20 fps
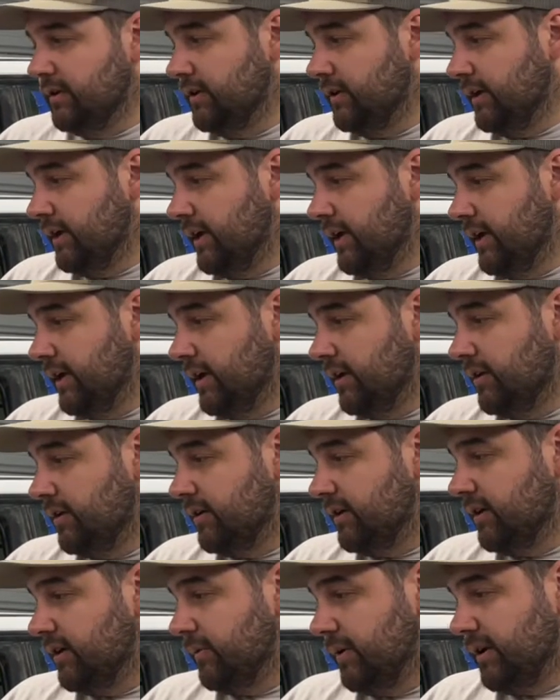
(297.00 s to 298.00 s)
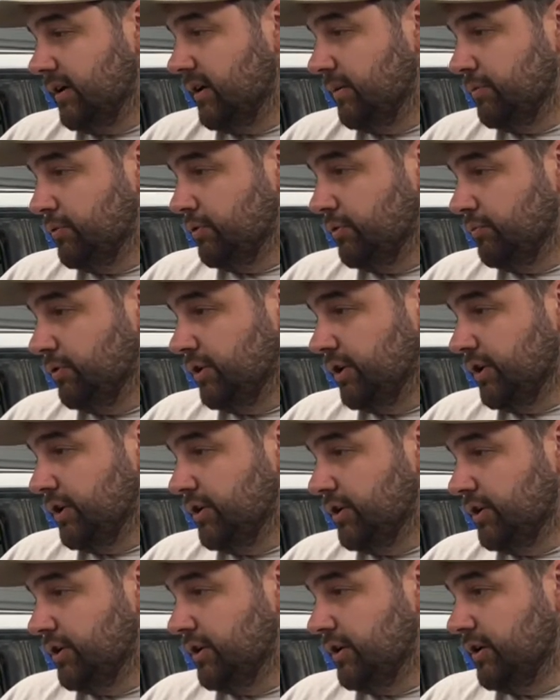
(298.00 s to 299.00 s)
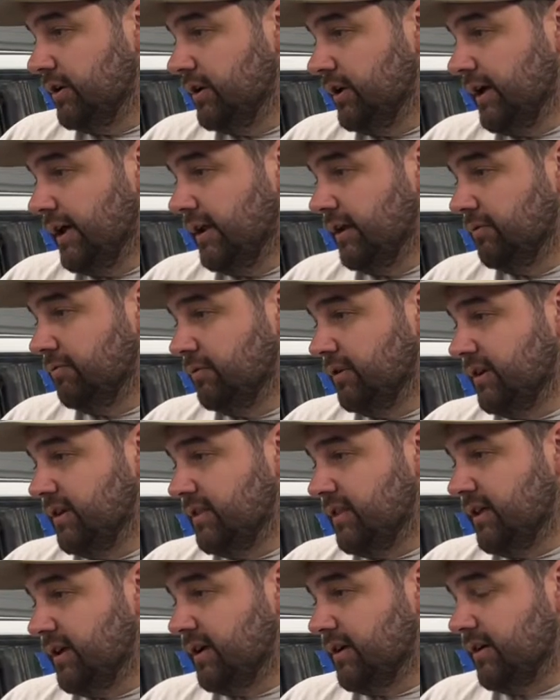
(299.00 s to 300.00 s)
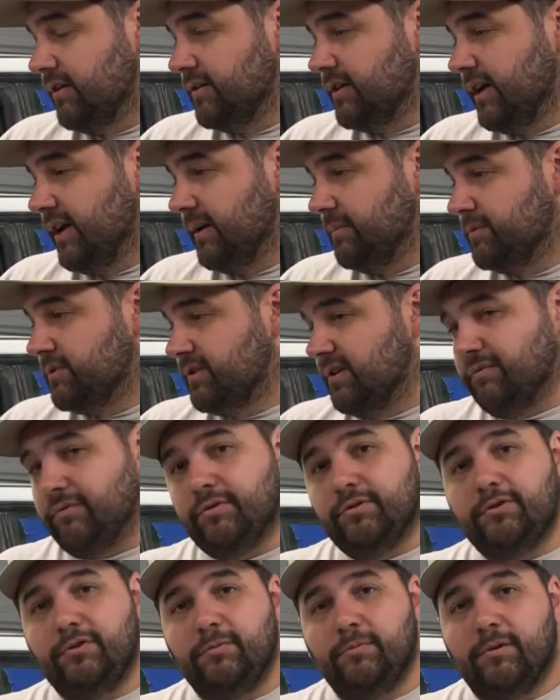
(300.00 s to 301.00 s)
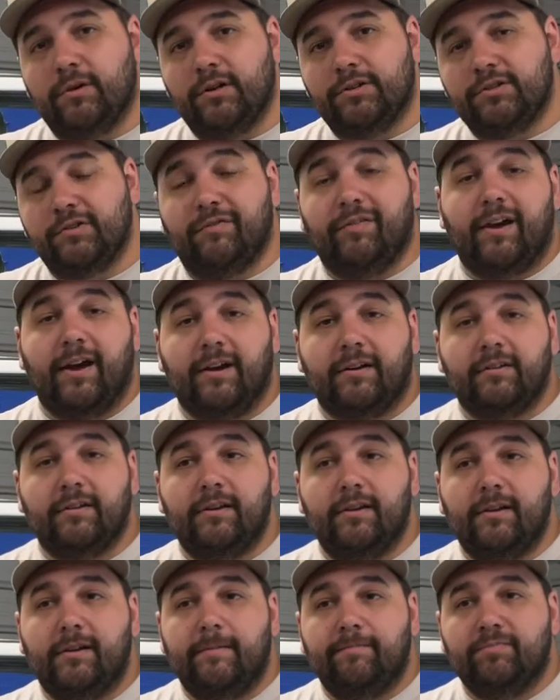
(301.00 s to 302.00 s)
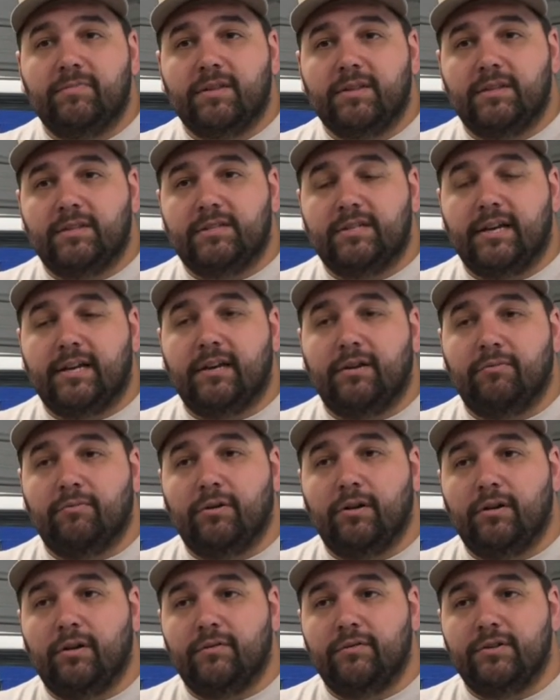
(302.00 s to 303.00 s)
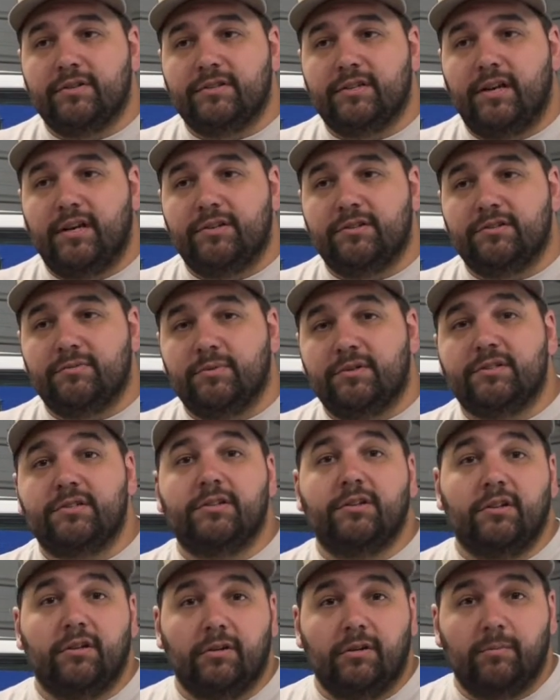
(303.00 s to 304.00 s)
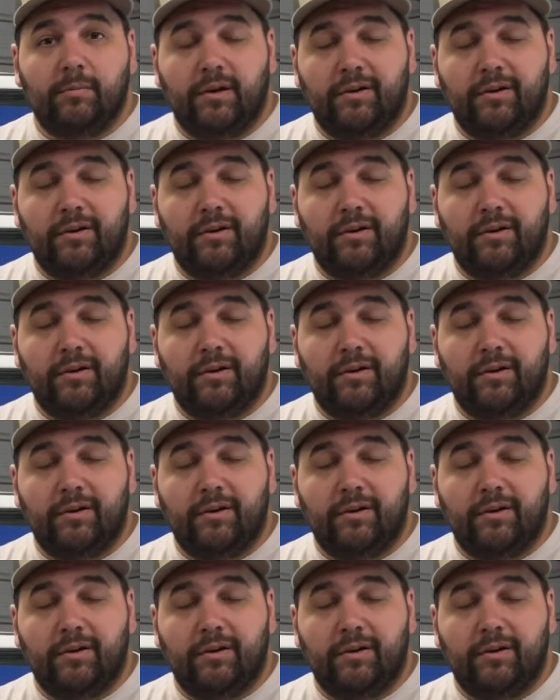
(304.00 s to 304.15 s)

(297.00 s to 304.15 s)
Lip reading: And we ended up doing really good. I didn't really think our time suffered too much. In fact, the second run of the stages, we still made